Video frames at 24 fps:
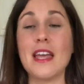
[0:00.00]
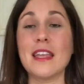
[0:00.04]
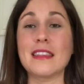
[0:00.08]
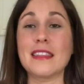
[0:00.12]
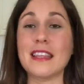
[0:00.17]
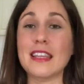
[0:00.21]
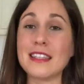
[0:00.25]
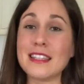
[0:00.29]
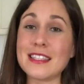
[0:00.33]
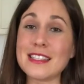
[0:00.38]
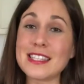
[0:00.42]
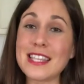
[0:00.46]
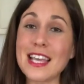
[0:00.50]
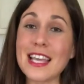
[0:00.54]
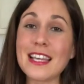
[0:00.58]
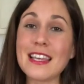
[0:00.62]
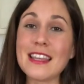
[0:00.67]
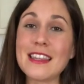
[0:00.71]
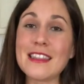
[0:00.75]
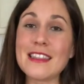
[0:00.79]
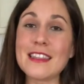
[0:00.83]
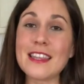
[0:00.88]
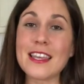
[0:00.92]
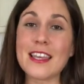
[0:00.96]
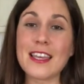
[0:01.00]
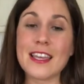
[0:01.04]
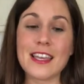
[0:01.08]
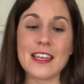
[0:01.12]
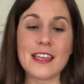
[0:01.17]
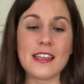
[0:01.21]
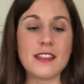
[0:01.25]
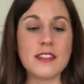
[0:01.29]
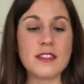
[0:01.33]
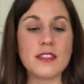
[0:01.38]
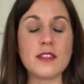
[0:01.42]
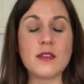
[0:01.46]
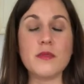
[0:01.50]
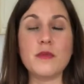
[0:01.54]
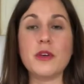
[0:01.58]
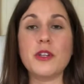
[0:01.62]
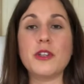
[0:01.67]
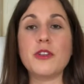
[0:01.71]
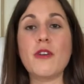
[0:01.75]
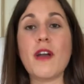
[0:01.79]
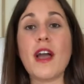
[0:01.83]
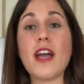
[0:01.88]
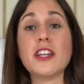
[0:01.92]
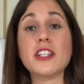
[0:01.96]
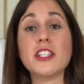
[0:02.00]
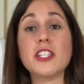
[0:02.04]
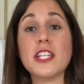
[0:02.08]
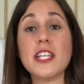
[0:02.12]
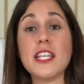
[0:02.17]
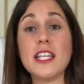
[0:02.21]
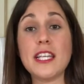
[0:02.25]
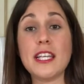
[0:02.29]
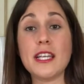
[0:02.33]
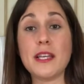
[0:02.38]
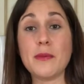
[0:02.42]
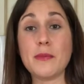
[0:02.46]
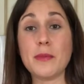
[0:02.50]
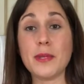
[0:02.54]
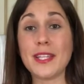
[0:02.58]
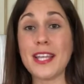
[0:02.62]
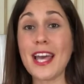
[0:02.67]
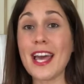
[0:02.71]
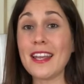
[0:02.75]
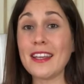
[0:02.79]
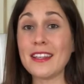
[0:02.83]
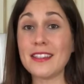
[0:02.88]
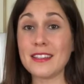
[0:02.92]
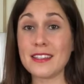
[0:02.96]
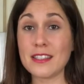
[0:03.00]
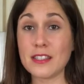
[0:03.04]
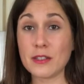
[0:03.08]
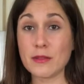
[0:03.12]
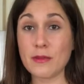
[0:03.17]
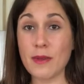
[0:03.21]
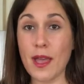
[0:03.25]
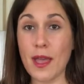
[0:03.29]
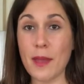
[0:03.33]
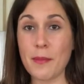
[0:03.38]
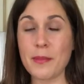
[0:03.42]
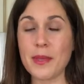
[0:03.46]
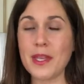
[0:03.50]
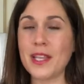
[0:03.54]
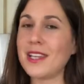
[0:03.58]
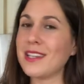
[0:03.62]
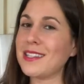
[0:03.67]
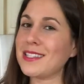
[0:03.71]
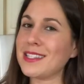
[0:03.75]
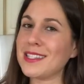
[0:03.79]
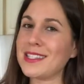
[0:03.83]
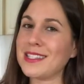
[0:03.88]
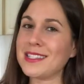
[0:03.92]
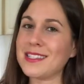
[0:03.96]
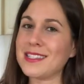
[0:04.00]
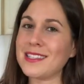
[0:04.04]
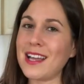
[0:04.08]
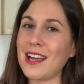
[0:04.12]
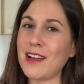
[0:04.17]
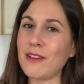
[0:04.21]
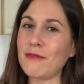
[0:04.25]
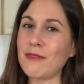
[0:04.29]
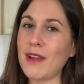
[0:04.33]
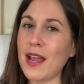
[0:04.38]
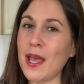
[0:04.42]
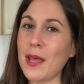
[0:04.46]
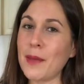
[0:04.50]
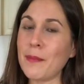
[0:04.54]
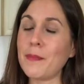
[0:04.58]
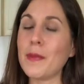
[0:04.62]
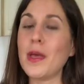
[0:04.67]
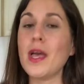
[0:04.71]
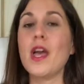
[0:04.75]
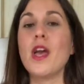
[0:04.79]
Now the second thing is, when you're actually eating a banana this way, because it's not ripe,